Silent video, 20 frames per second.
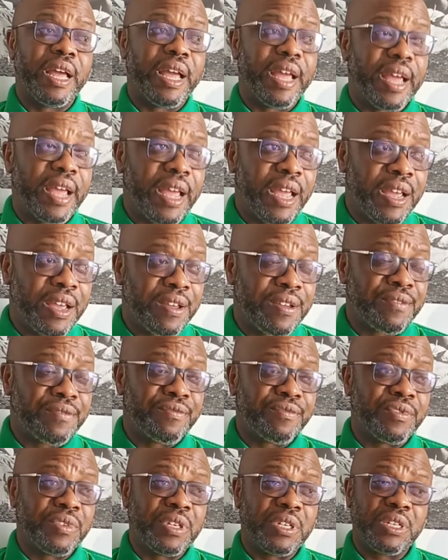
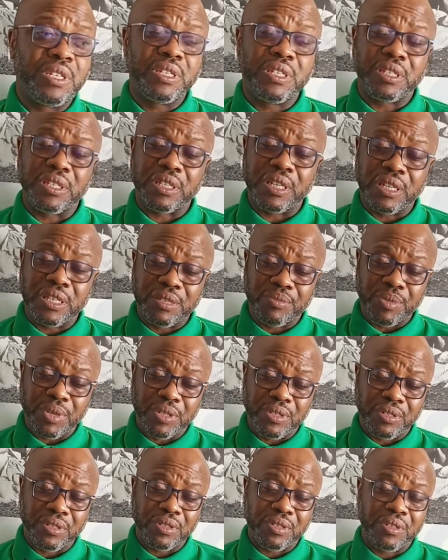every 6
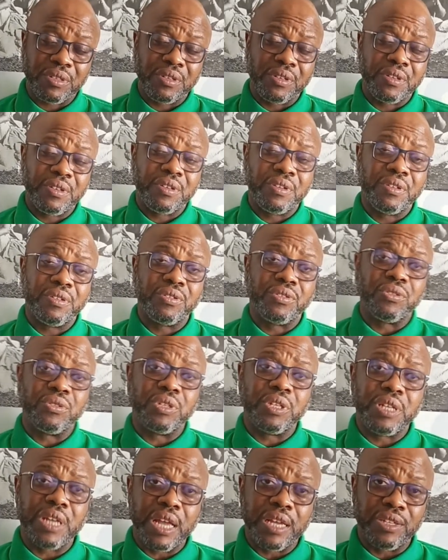months to
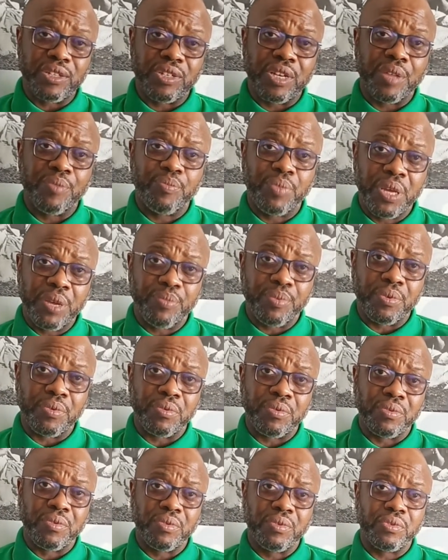the Nigerian
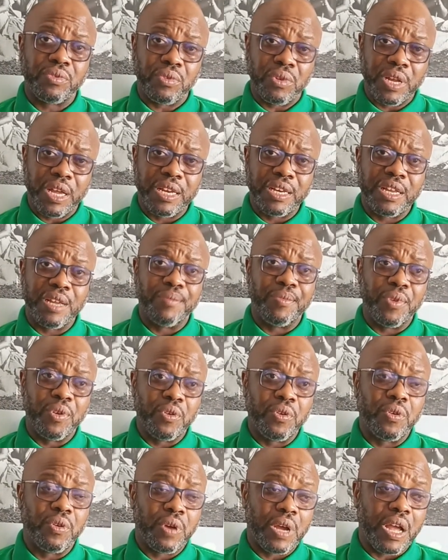people, to let them
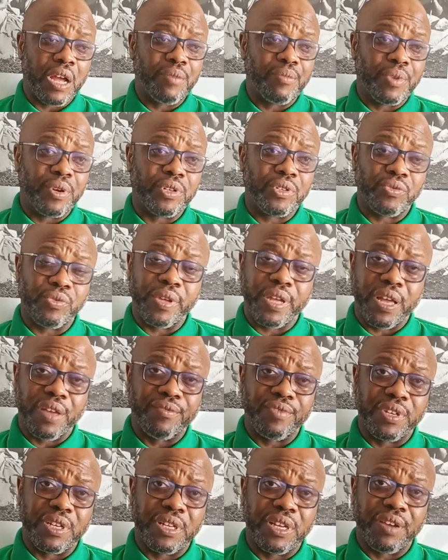know how much we
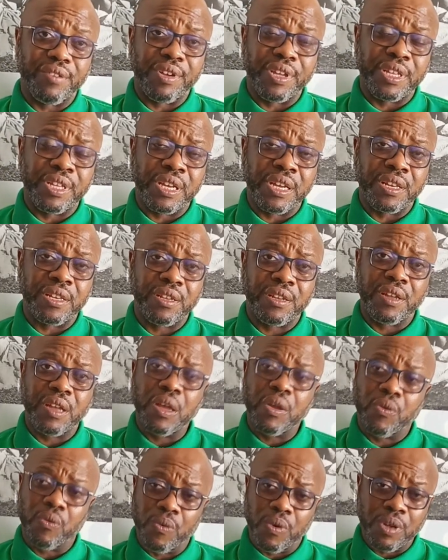have generated,
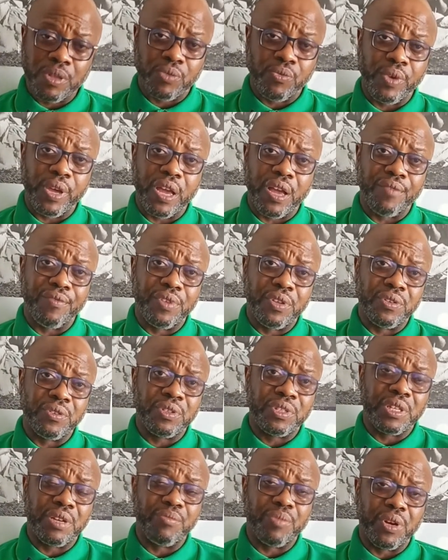what we have
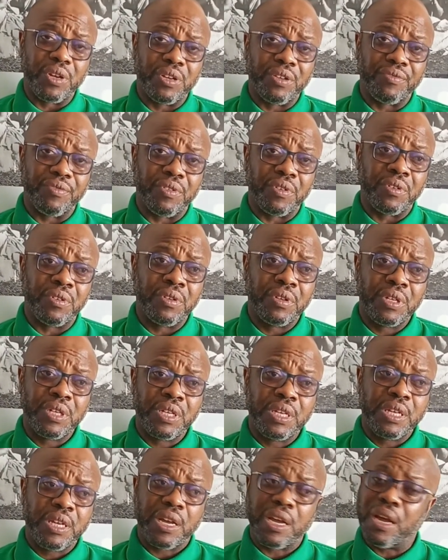used the money for,
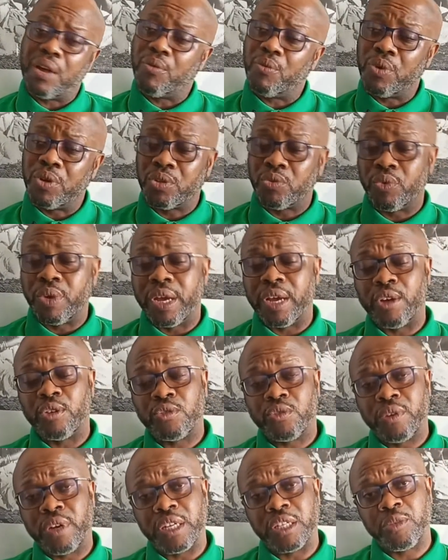and what we are
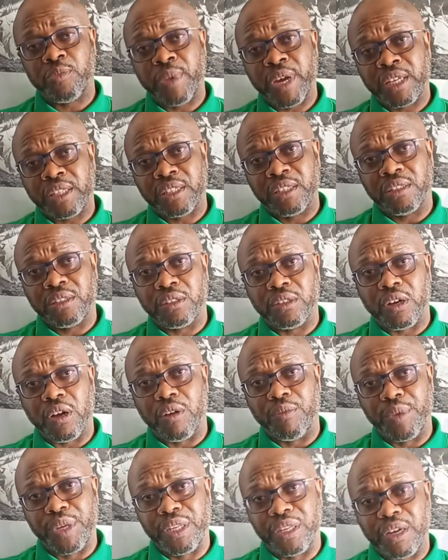also expecting to
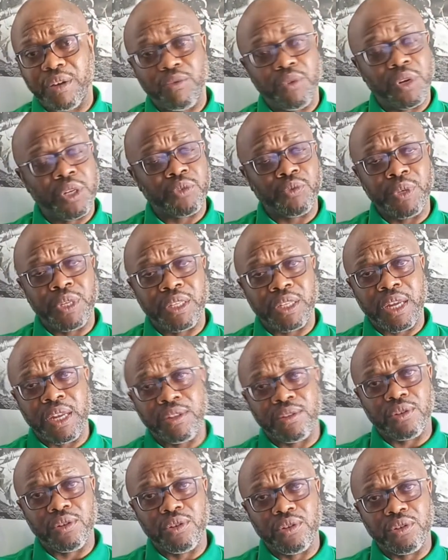come in and what we
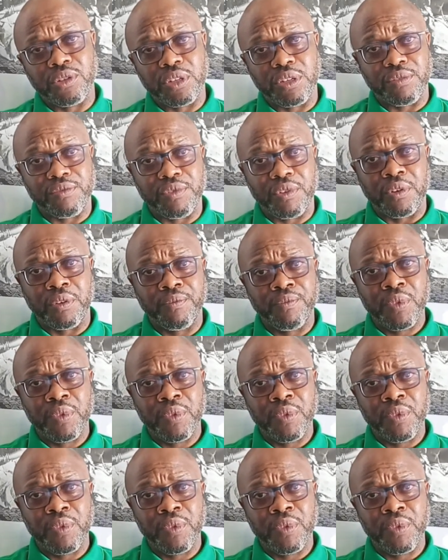intend to use it for.